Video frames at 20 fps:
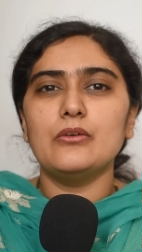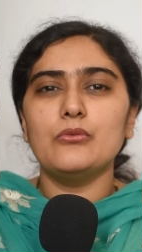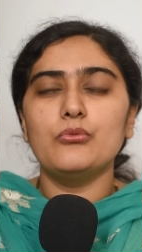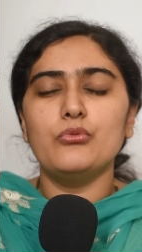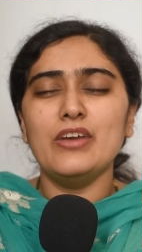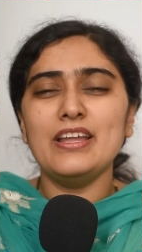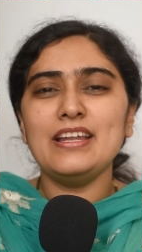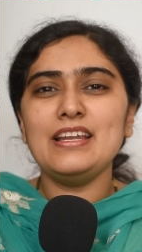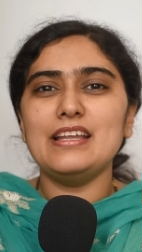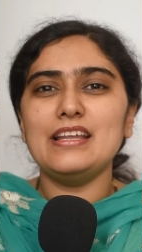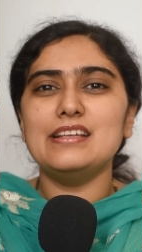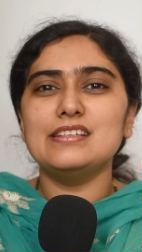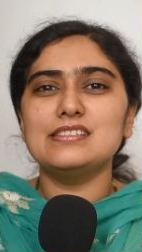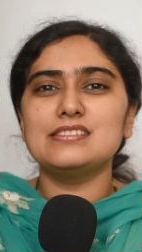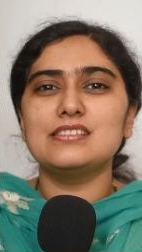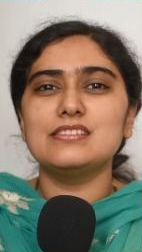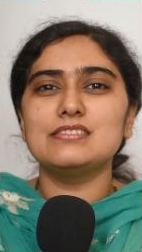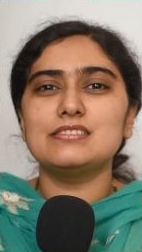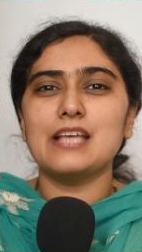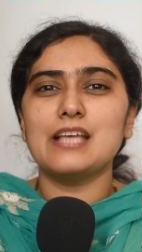When
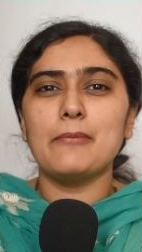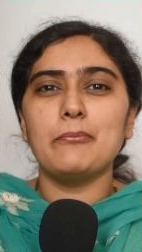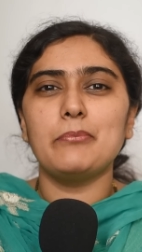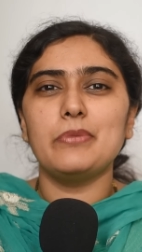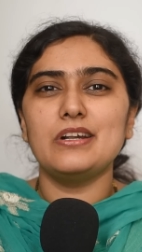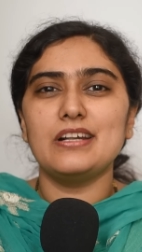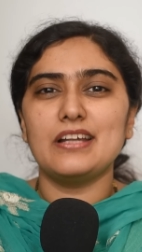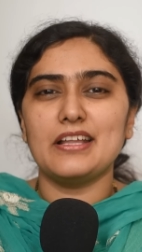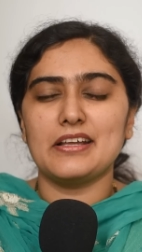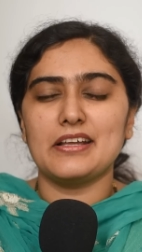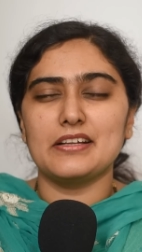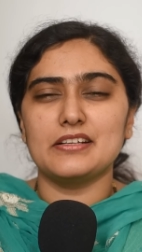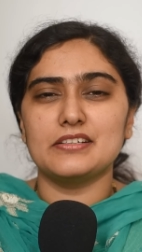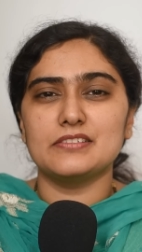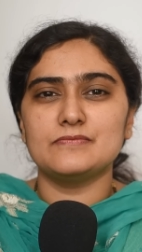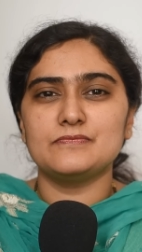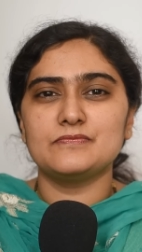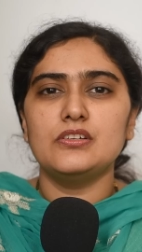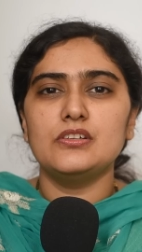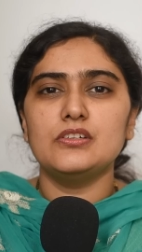is the sample
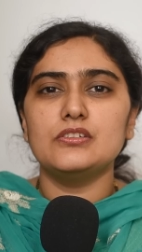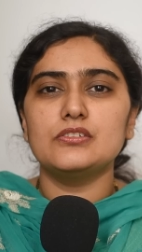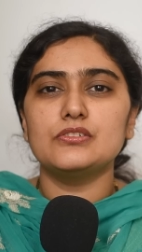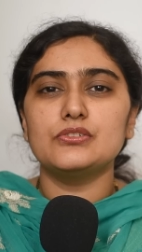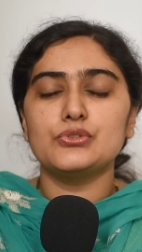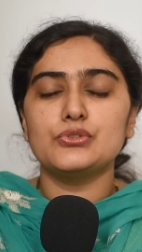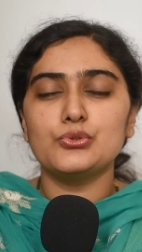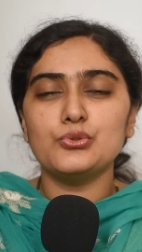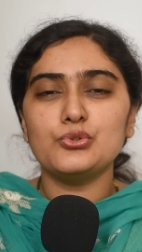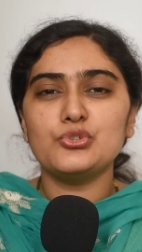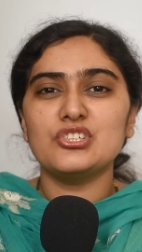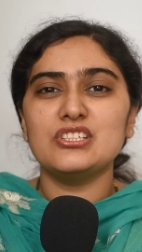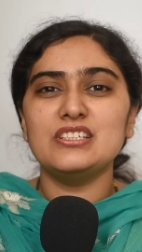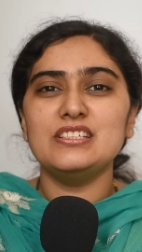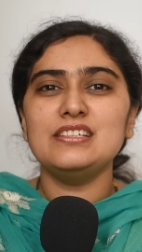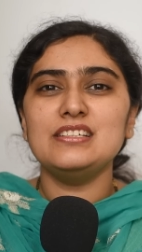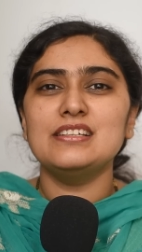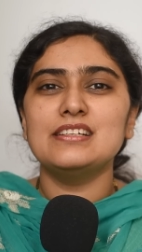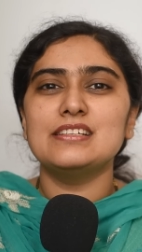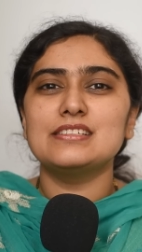taken?
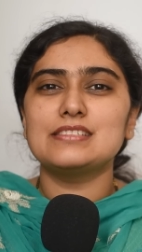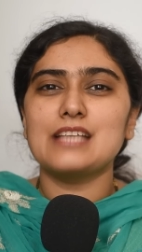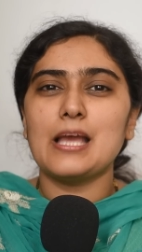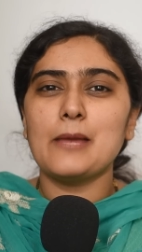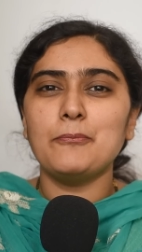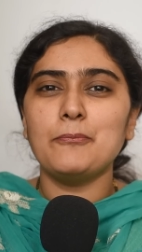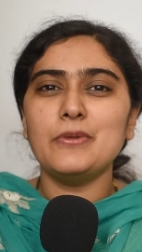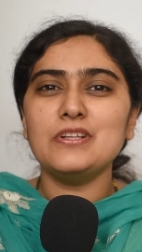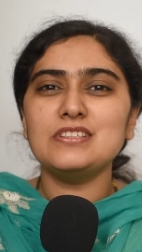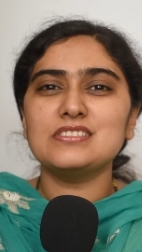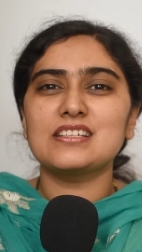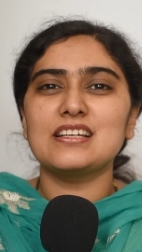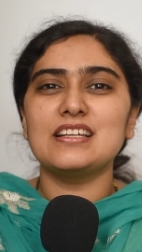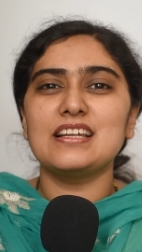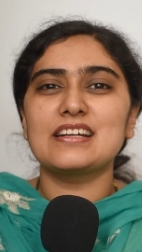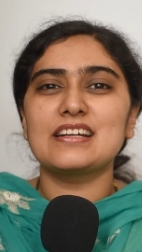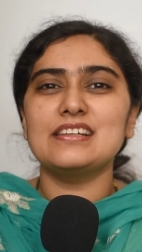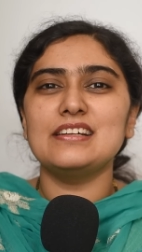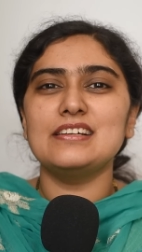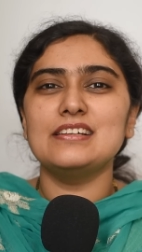Usually, samples
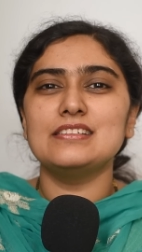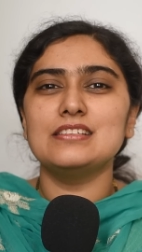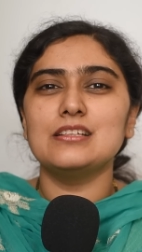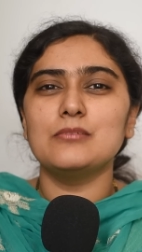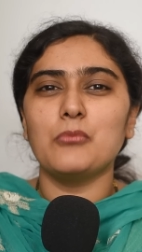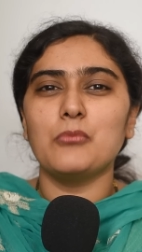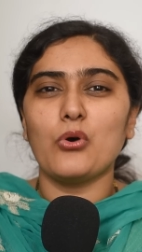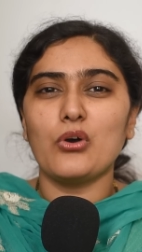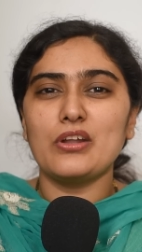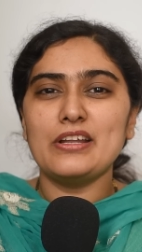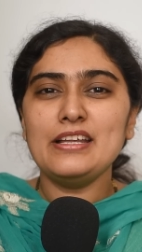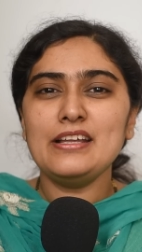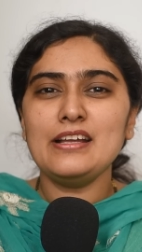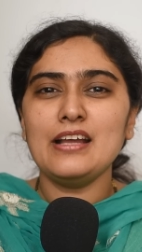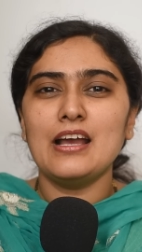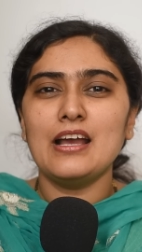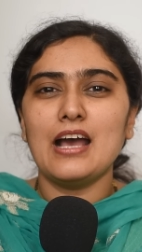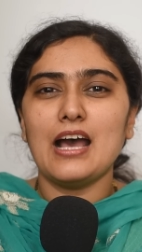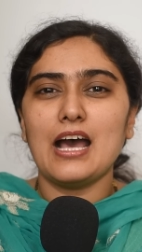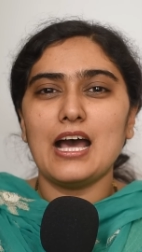collected in the morning
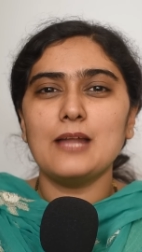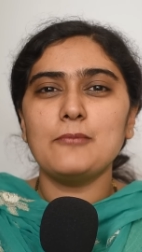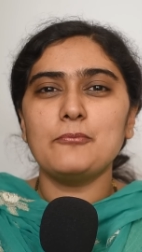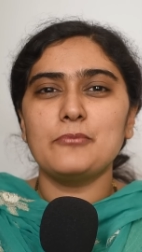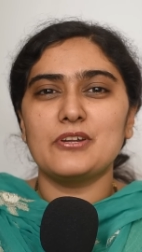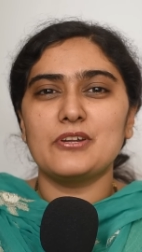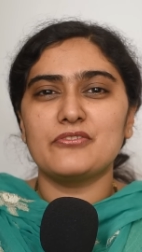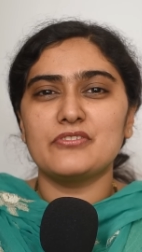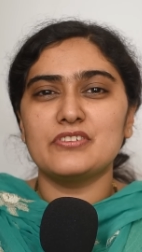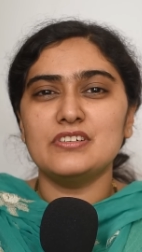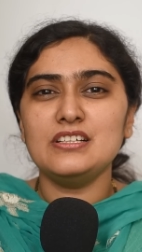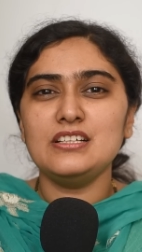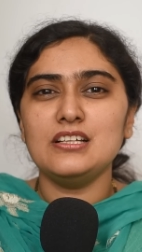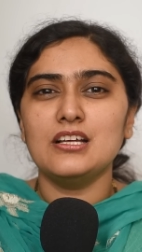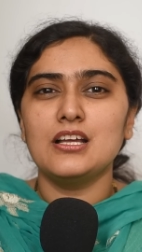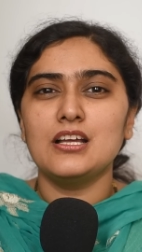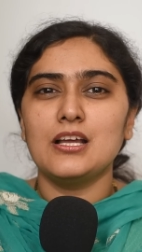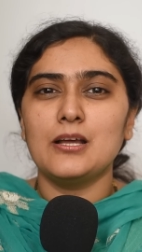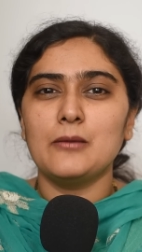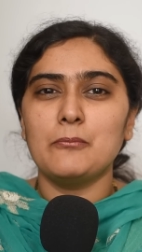are preferred,
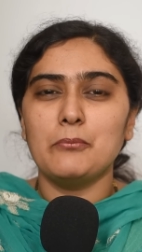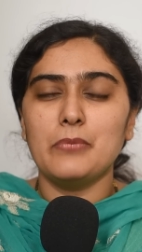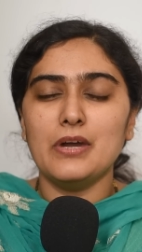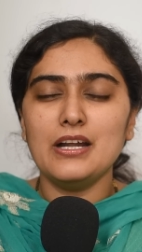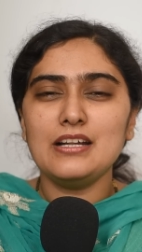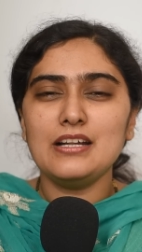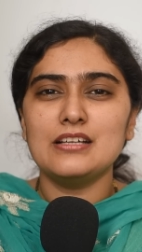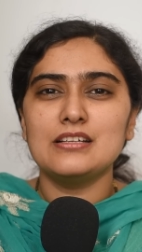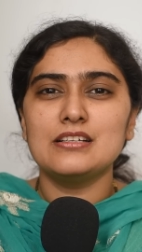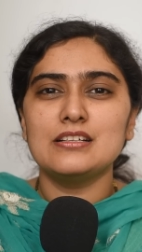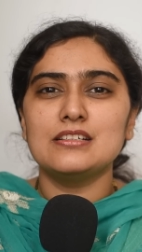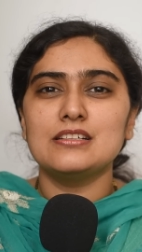but